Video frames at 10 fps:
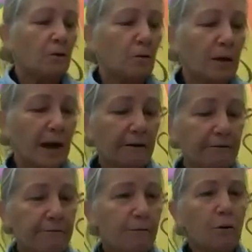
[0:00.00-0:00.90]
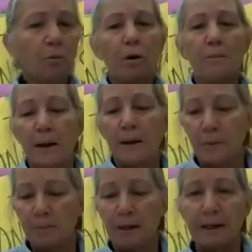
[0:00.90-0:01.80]
We have 4 more paper
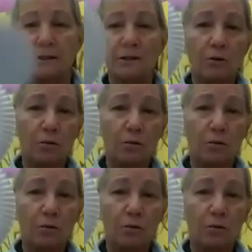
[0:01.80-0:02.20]
plates.